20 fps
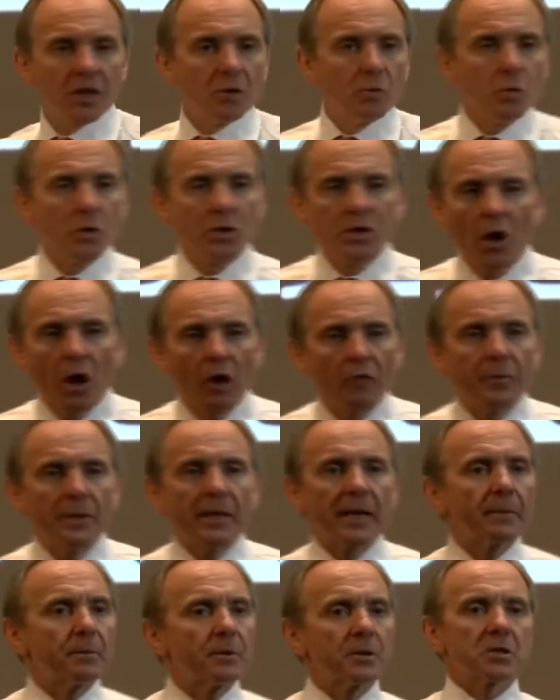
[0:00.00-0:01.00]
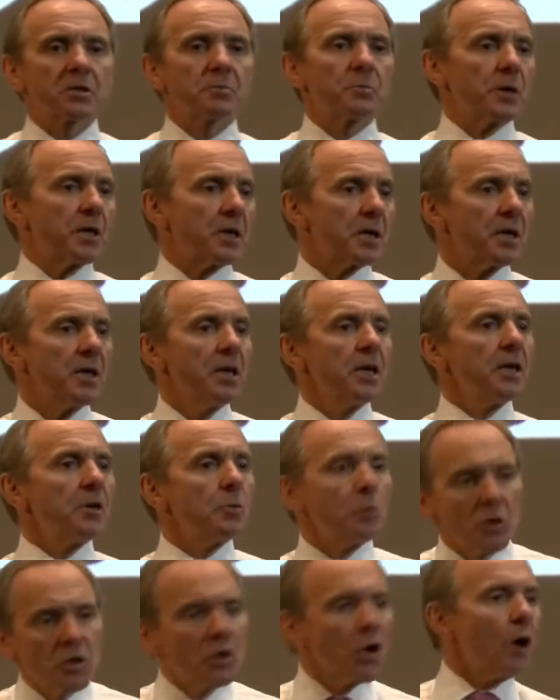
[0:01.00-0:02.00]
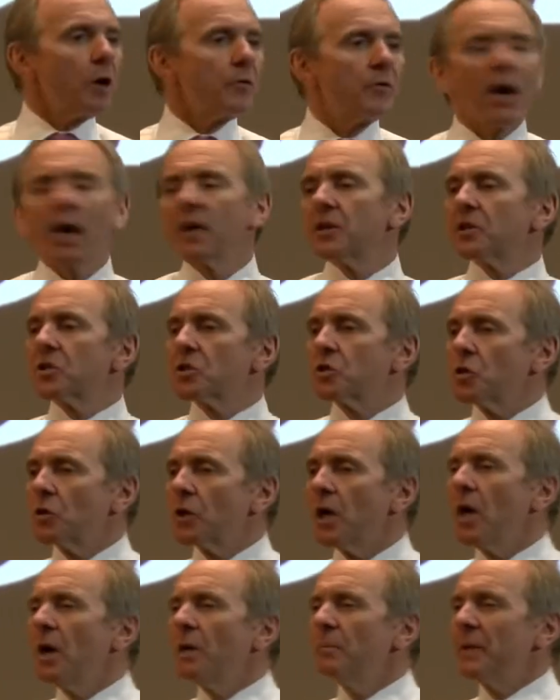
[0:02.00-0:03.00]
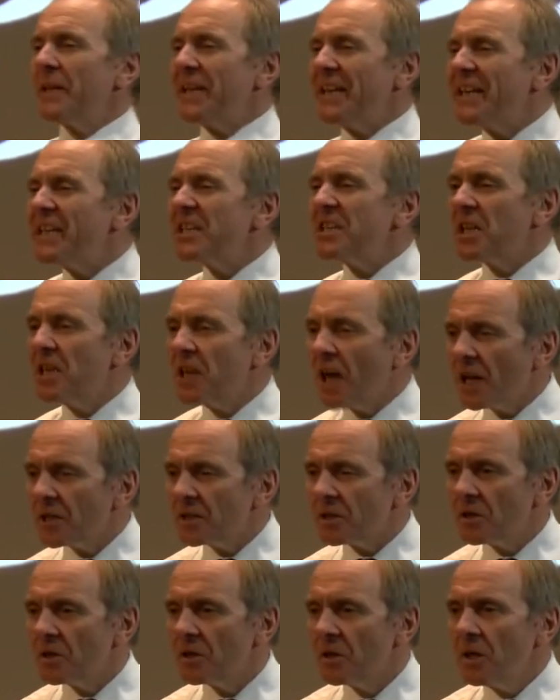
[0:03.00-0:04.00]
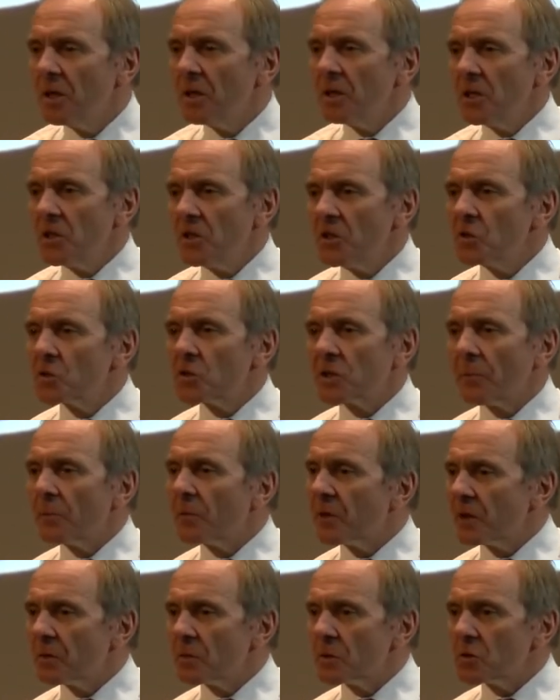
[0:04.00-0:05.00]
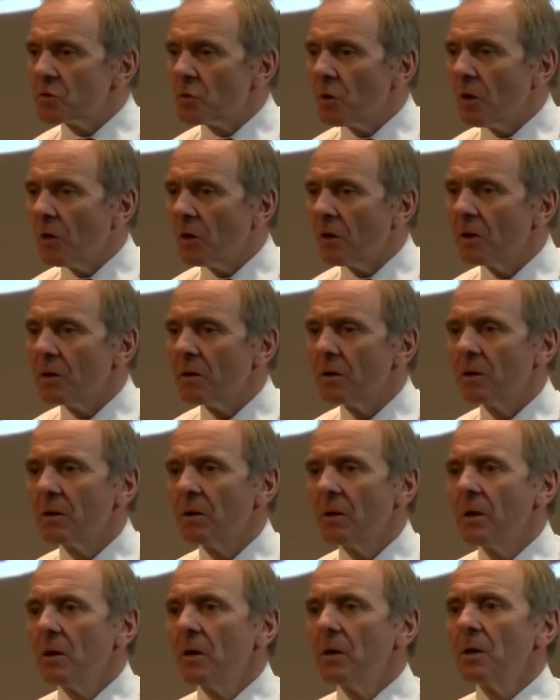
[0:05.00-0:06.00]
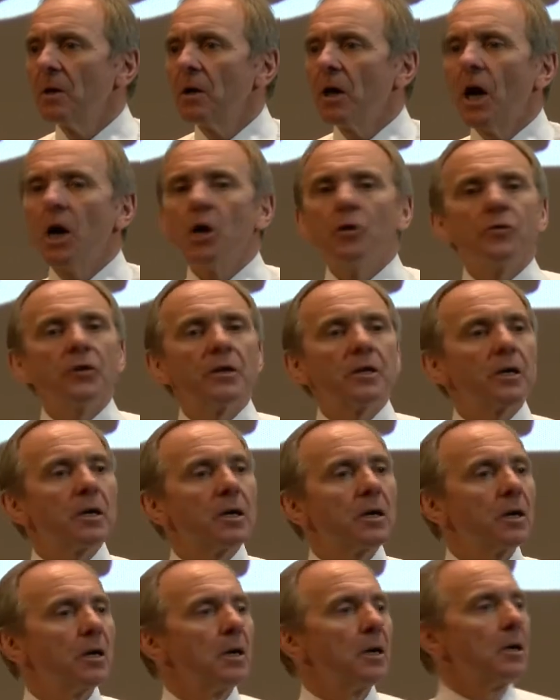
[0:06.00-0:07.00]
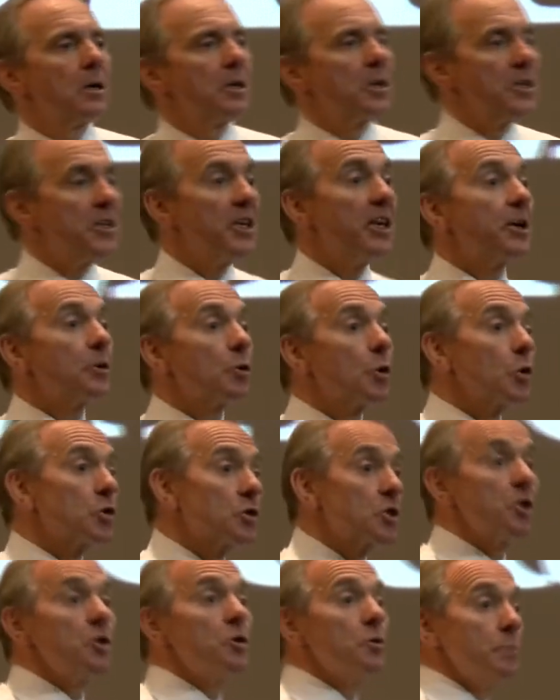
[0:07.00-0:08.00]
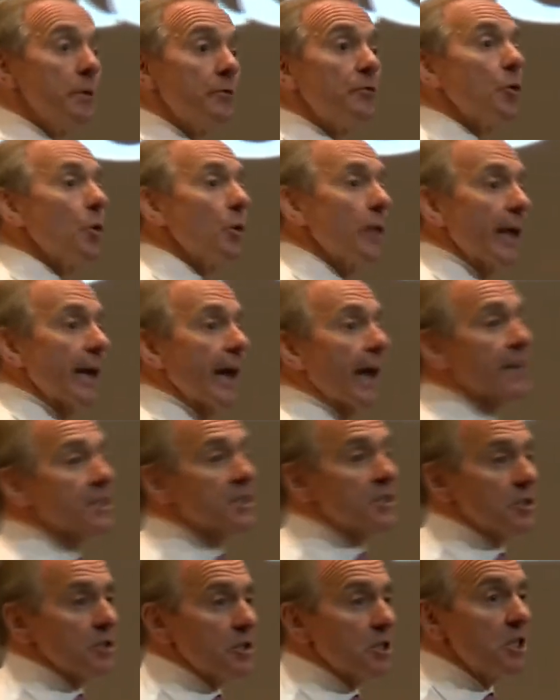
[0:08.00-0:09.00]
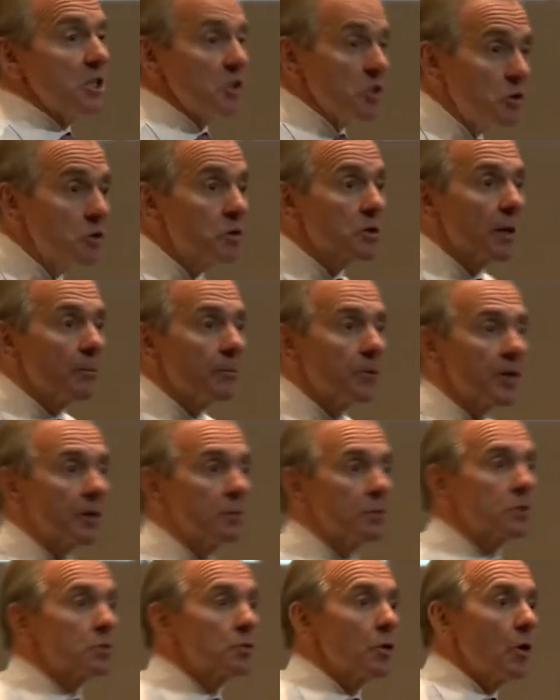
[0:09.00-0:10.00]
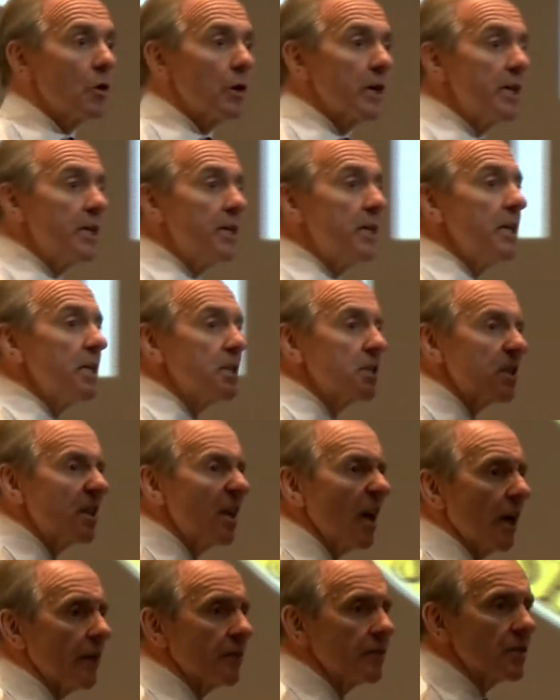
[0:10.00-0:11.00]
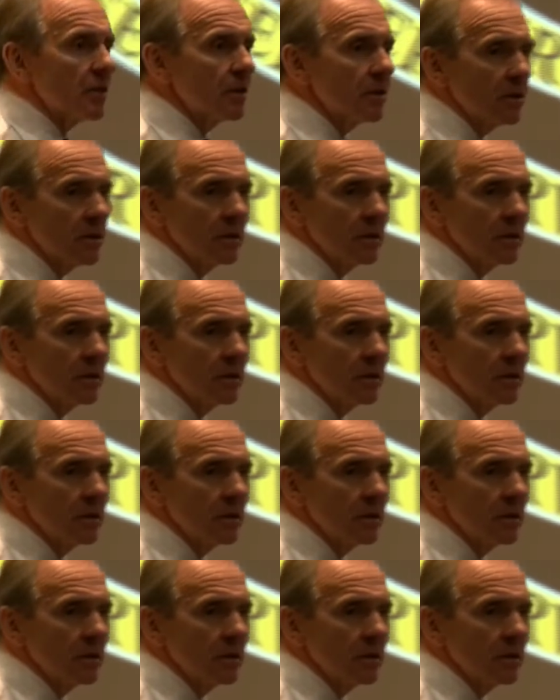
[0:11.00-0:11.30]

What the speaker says: He would not have been able to speak. He would not have understood. But in his gut, he knew something was wrong. Over the year or two before that accident, he knew something was wrong in his gut.